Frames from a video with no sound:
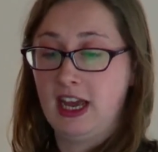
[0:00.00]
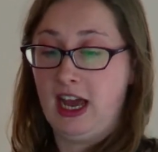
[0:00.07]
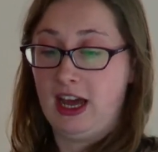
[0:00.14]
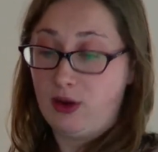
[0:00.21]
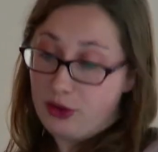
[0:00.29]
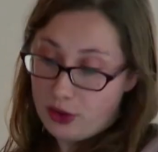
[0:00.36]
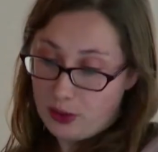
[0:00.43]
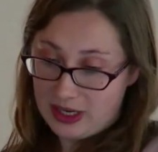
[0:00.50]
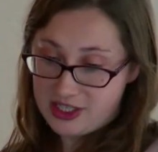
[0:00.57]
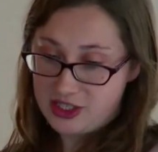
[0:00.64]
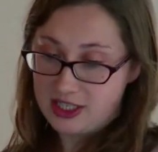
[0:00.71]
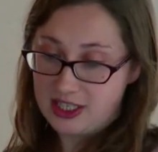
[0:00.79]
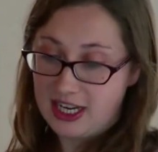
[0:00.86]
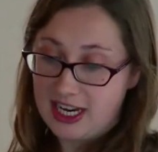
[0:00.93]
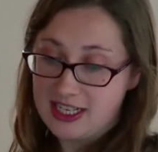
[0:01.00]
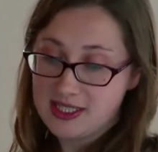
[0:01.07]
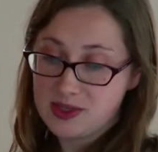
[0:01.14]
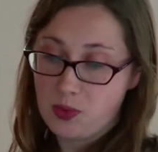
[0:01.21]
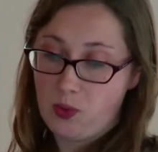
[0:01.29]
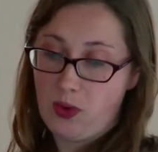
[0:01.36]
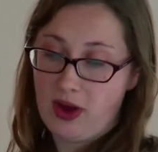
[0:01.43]
Another question
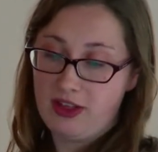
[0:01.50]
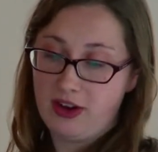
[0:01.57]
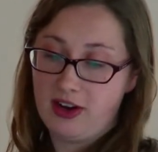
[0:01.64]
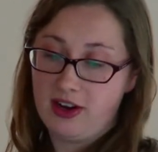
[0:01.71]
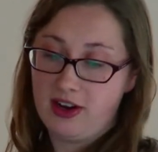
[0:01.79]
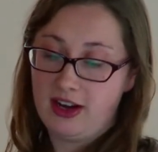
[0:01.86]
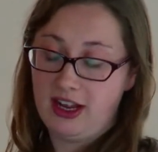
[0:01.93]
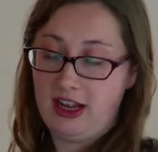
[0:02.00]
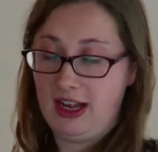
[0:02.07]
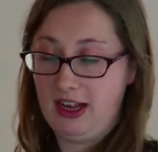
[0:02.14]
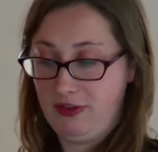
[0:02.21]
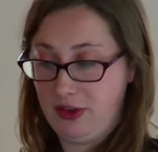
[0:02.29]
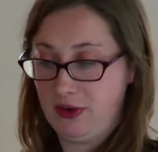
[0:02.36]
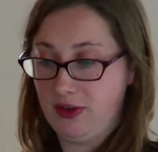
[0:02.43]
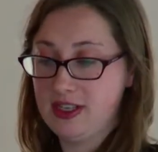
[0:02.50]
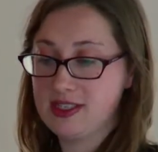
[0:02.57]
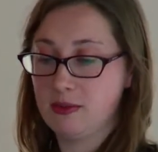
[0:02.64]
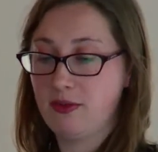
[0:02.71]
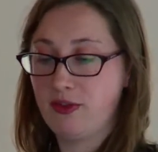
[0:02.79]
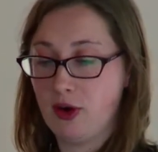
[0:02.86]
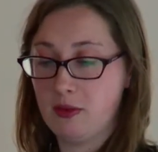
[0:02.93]
is whether, if there is
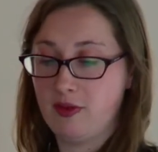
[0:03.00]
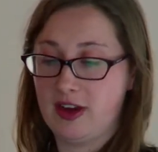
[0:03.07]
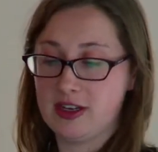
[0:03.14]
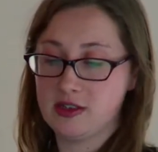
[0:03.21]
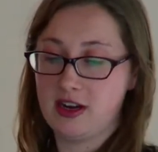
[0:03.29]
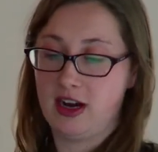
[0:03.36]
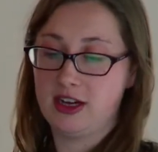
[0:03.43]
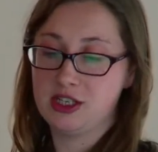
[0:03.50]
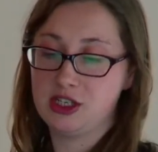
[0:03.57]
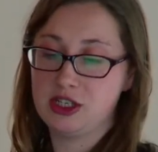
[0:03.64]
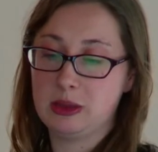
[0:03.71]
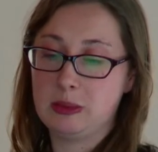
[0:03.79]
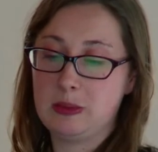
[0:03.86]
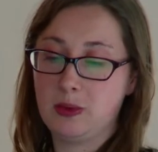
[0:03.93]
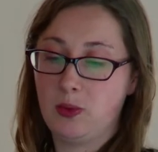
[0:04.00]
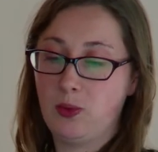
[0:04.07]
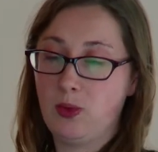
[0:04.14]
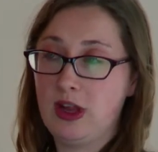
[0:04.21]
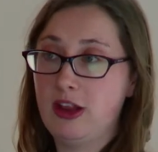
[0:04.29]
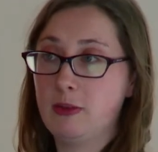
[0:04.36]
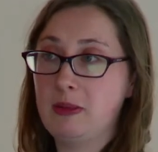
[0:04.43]
some form of adult guardianship,
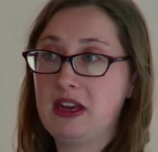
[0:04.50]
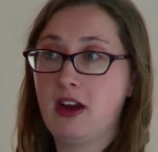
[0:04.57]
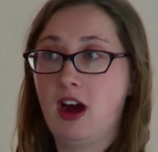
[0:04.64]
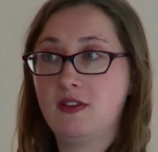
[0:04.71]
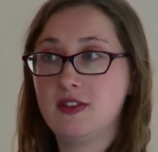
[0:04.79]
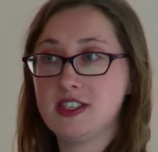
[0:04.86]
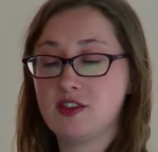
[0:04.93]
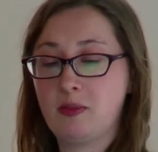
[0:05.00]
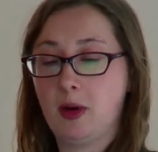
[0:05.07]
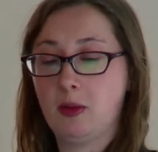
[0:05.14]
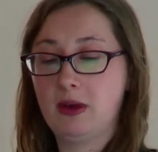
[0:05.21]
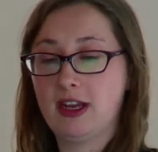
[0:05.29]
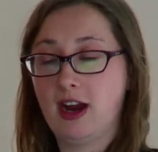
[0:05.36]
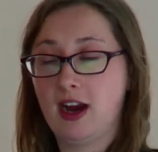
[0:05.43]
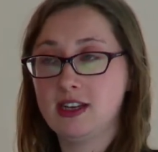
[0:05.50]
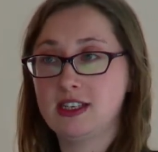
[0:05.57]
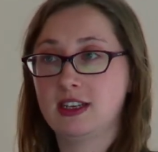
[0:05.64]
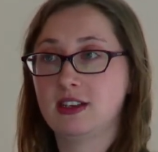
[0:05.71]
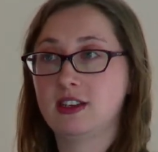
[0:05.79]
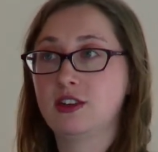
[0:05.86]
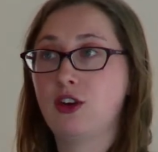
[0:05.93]
will there be an Office of Public
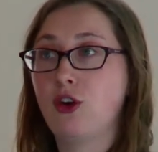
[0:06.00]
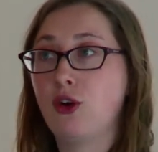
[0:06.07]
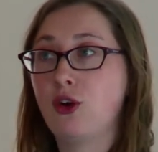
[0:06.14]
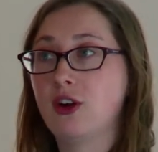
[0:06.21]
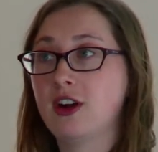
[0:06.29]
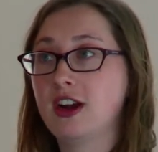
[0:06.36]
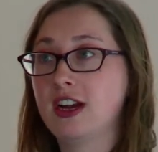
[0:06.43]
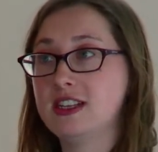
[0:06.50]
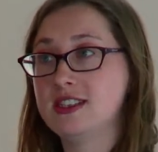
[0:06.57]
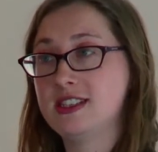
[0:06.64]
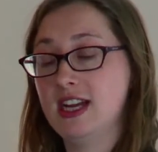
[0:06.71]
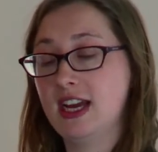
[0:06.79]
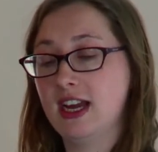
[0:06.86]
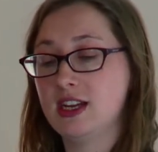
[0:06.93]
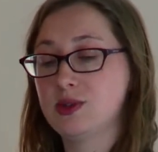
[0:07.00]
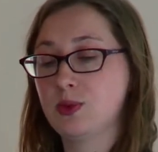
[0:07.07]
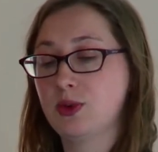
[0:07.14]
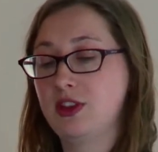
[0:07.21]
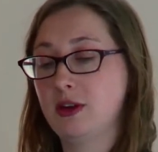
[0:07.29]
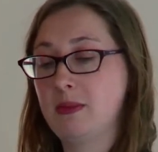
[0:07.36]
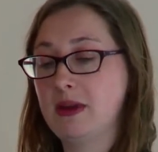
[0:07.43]
Guardian, or instead
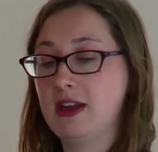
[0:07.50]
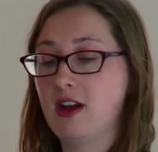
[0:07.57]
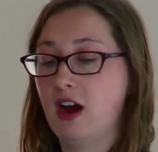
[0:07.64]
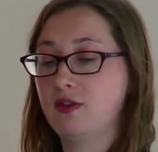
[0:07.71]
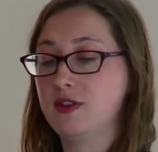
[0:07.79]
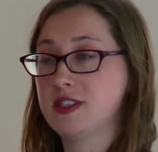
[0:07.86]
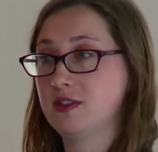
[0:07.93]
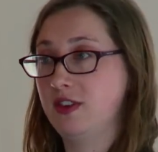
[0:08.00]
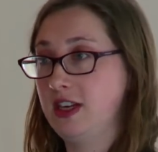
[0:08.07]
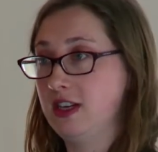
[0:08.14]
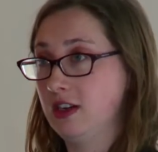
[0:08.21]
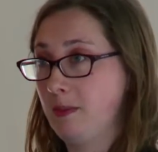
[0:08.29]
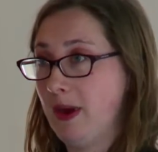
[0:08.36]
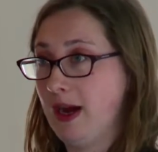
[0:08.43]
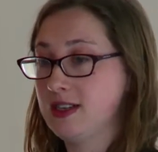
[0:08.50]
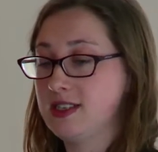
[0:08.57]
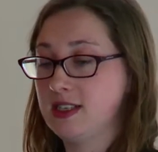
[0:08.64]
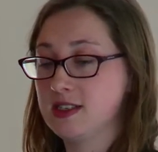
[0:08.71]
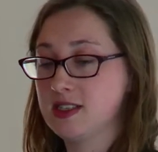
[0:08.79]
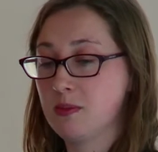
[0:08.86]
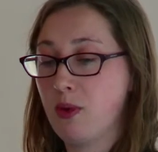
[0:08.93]
would there be an Office of Legal Capacity
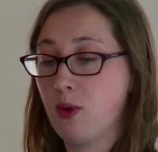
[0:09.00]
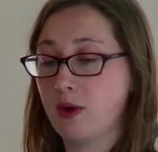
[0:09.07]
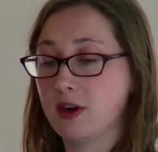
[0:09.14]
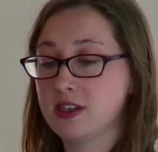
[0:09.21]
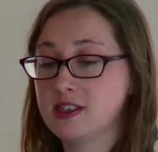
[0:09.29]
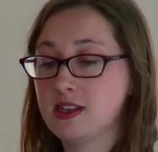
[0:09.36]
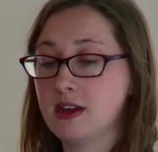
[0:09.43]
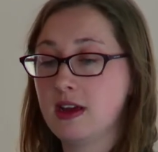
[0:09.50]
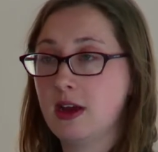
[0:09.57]
and Support?